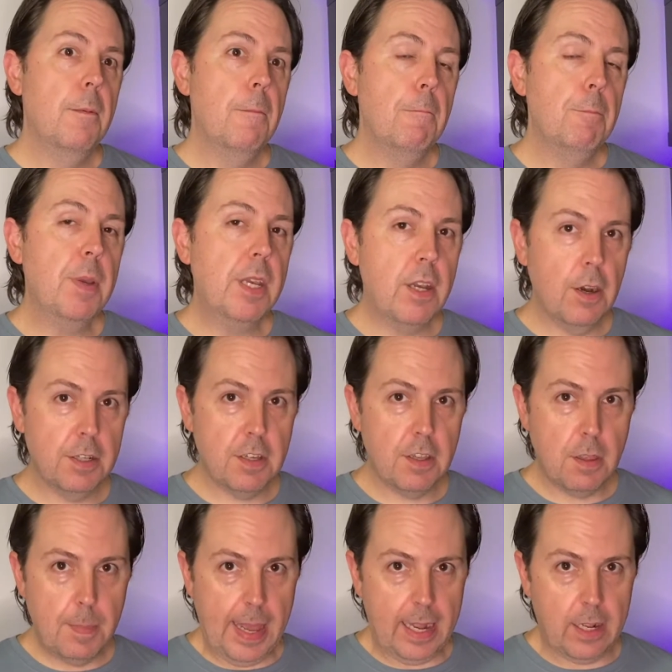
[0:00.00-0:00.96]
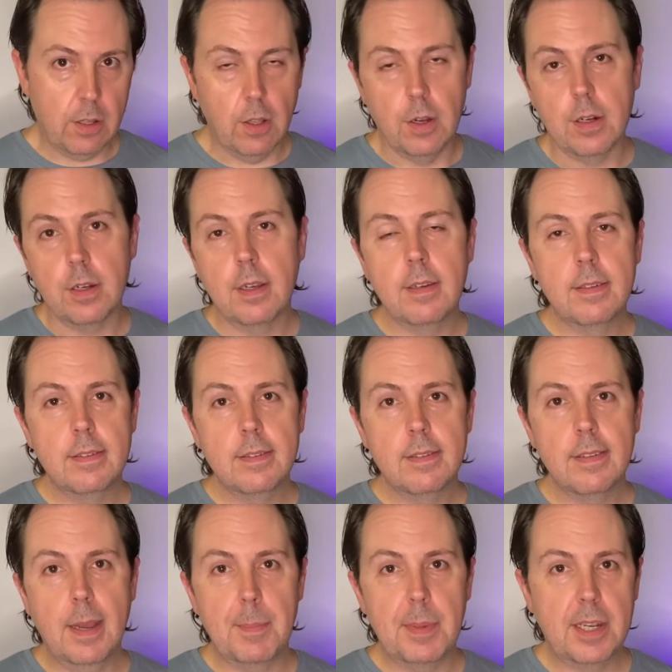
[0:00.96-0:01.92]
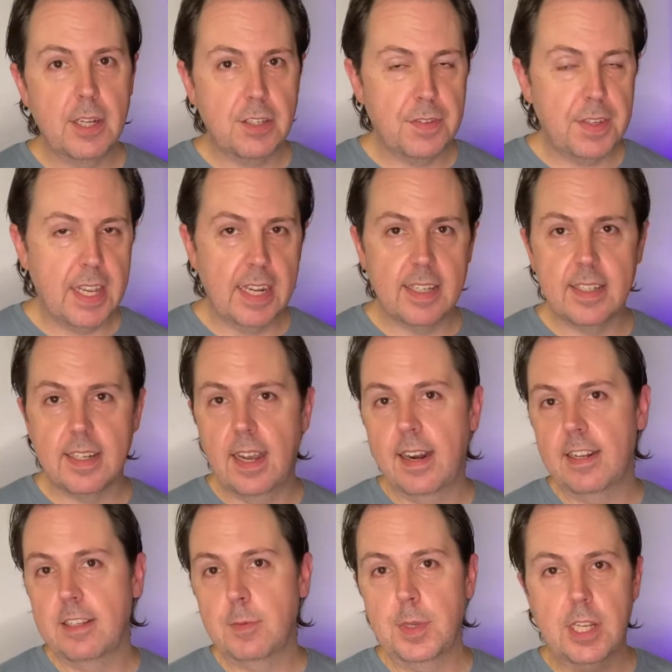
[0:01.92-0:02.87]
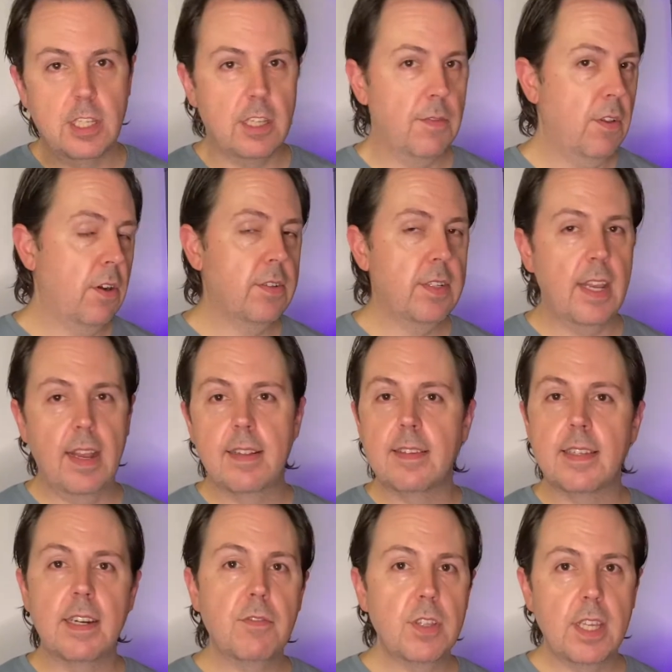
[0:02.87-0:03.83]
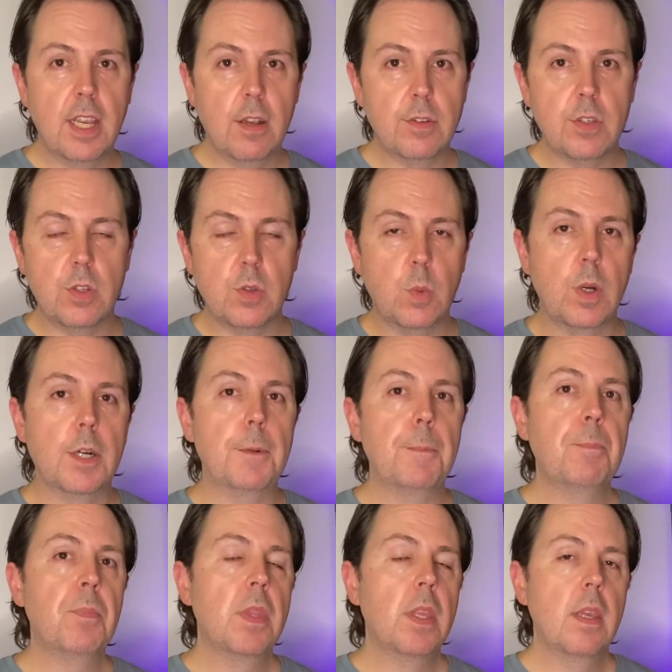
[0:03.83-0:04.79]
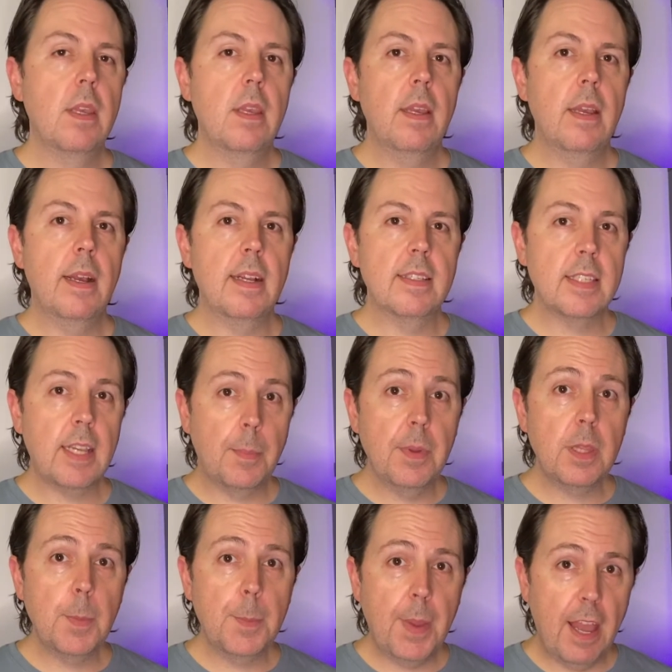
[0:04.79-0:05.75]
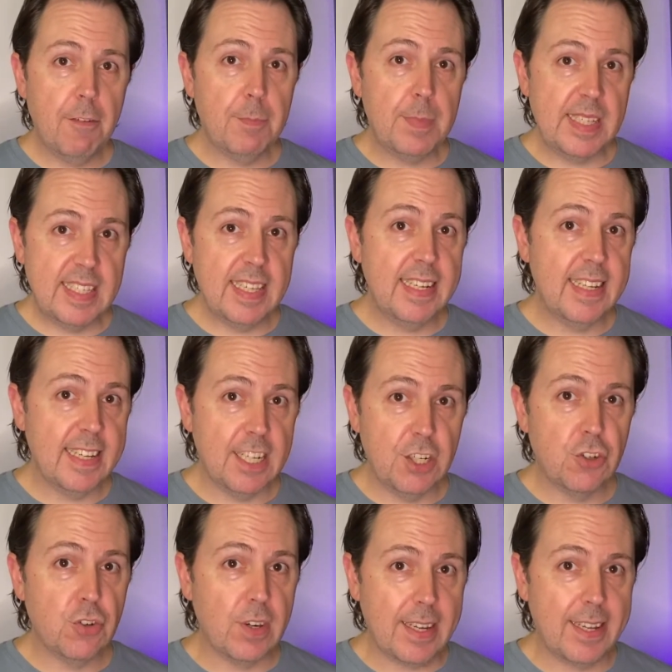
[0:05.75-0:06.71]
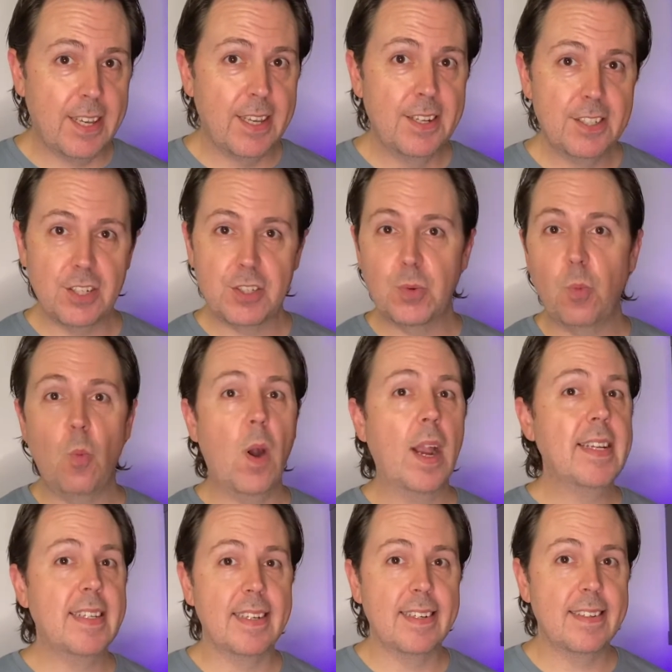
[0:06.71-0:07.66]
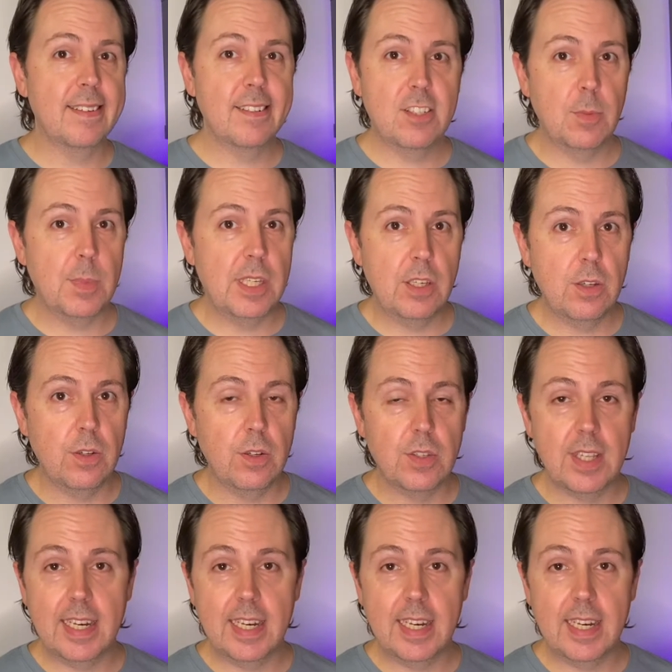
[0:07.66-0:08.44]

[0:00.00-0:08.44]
Because of the backlog and because of Kickstarters and because of lockdowns and everything else as well, some of them have been sitting in shrink, just waiting to be used.